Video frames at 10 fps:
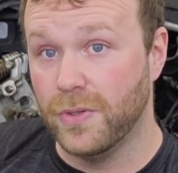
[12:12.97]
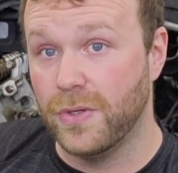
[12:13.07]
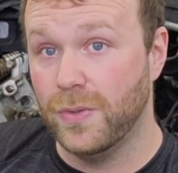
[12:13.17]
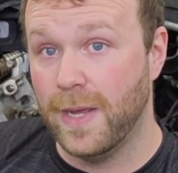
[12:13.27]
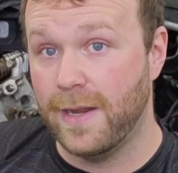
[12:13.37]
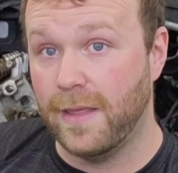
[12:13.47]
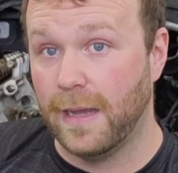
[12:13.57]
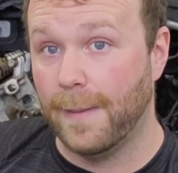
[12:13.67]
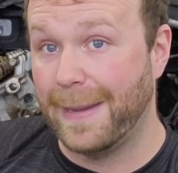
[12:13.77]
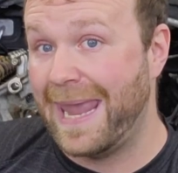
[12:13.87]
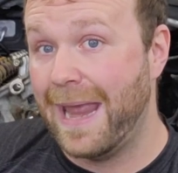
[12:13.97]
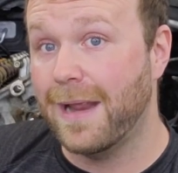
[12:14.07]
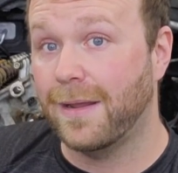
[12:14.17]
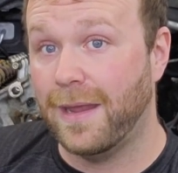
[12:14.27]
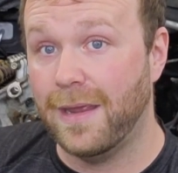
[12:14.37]
You can do anything. A
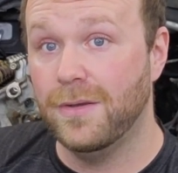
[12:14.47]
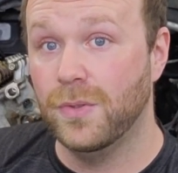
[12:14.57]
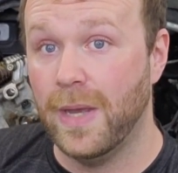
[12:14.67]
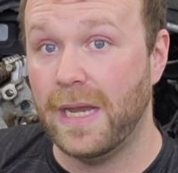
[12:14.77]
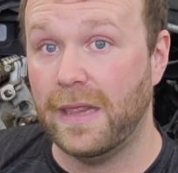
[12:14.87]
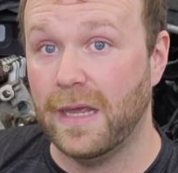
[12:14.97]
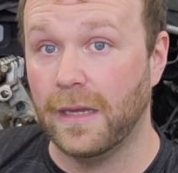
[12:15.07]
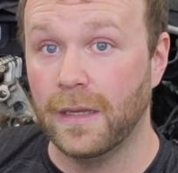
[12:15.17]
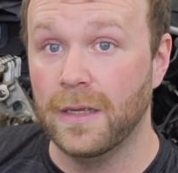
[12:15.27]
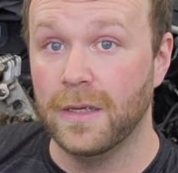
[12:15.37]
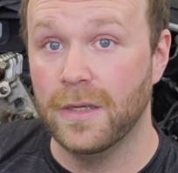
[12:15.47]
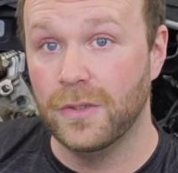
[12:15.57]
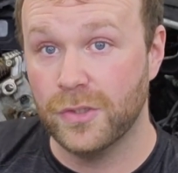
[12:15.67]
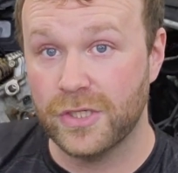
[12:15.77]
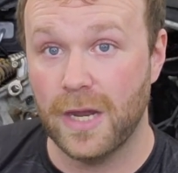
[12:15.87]
mechanic can do anything.
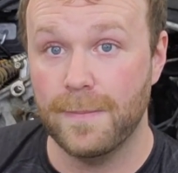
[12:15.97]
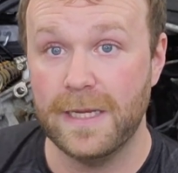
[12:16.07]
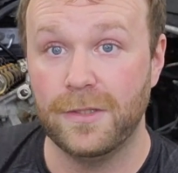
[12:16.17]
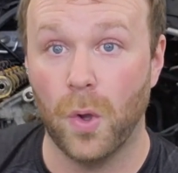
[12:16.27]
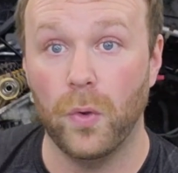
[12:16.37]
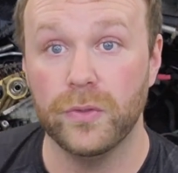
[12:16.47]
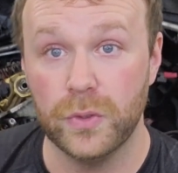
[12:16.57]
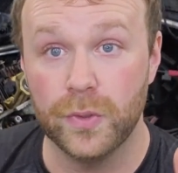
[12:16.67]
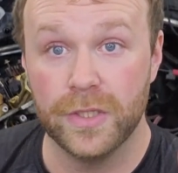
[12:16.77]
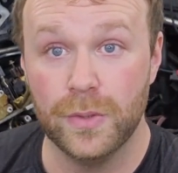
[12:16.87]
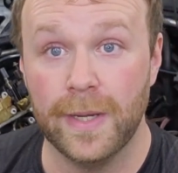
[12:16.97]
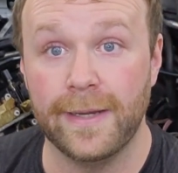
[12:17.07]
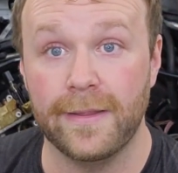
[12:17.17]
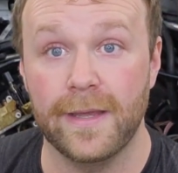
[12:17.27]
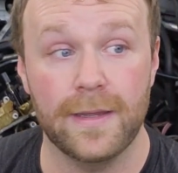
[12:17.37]
You just got to be told you can do
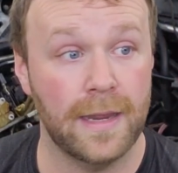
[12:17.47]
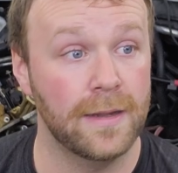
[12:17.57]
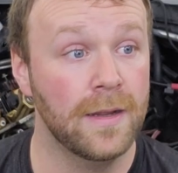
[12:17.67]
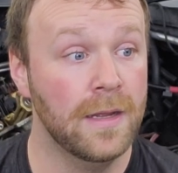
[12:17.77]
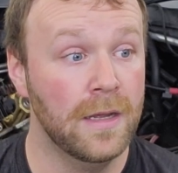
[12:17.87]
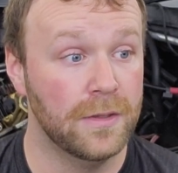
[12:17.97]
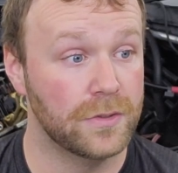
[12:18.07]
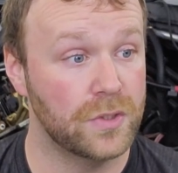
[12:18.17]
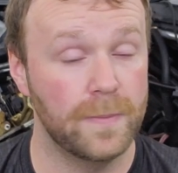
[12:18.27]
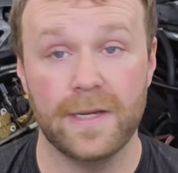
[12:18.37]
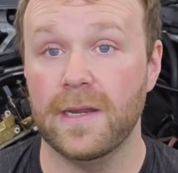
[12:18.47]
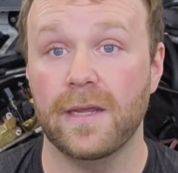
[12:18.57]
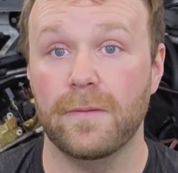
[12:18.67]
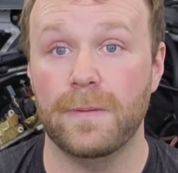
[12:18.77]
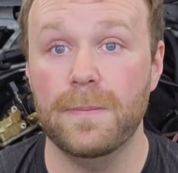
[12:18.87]
anything, and there's so many
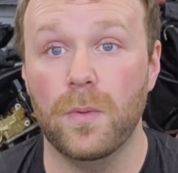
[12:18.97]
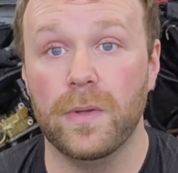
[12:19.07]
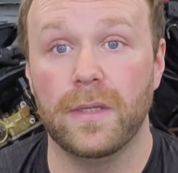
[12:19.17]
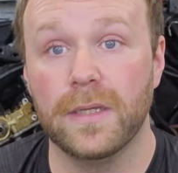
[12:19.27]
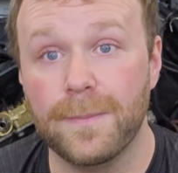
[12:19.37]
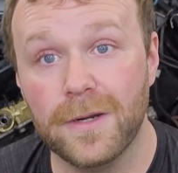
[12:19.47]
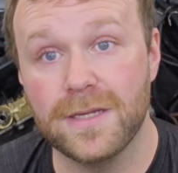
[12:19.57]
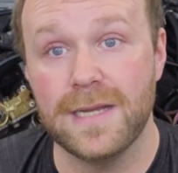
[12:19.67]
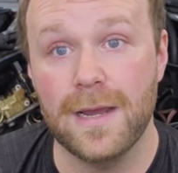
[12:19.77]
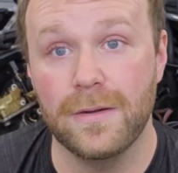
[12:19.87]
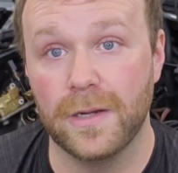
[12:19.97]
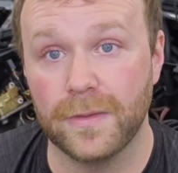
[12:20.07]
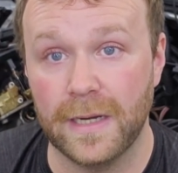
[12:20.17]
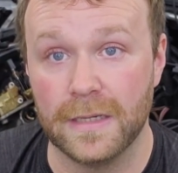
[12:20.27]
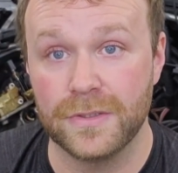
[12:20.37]
negative people willing to put us down out
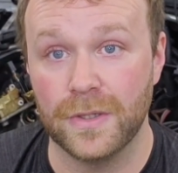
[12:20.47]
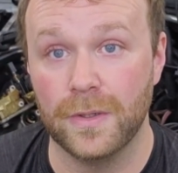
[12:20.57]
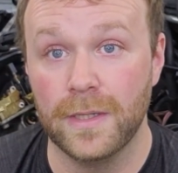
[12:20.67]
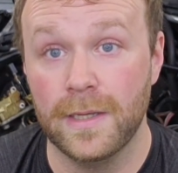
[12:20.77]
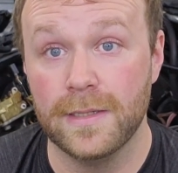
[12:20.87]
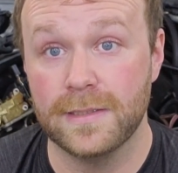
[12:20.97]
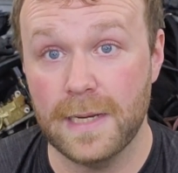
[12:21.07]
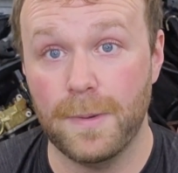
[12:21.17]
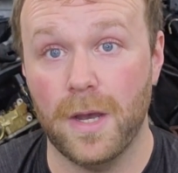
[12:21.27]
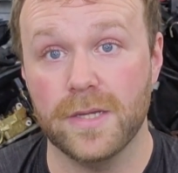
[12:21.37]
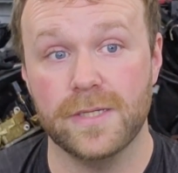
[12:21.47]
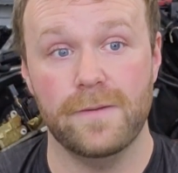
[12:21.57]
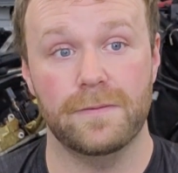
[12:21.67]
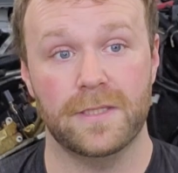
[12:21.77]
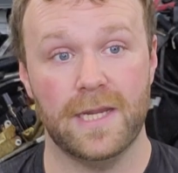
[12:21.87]
there. So stay
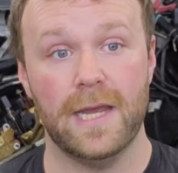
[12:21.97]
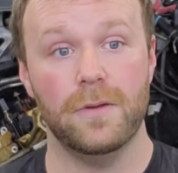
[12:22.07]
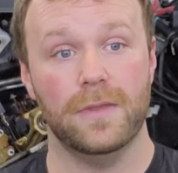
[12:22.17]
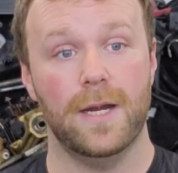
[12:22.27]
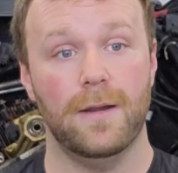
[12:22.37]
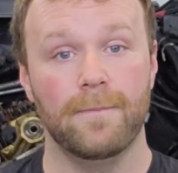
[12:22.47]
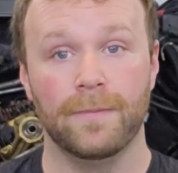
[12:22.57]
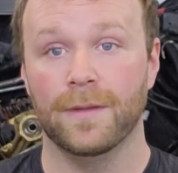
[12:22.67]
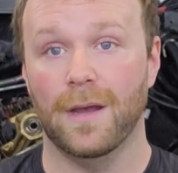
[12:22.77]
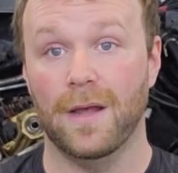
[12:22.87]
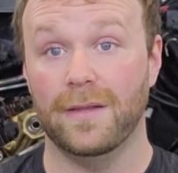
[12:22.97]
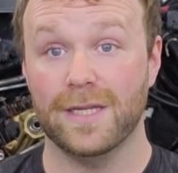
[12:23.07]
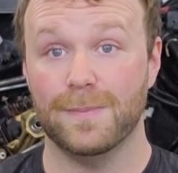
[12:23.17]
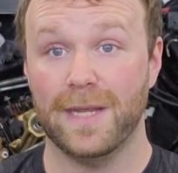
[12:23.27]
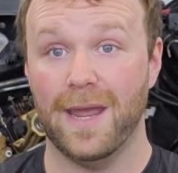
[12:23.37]
positive, stay out there.
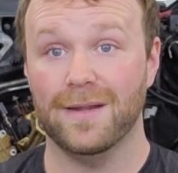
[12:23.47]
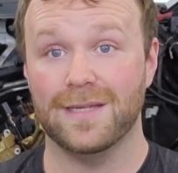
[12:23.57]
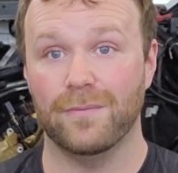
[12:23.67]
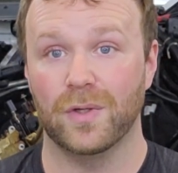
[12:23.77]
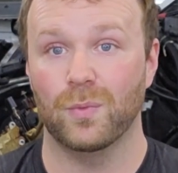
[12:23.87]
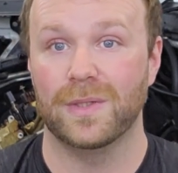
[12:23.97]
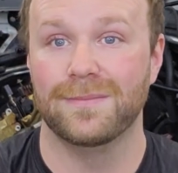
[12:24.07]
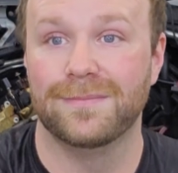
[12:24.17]
Lance Mechanics, have a good one.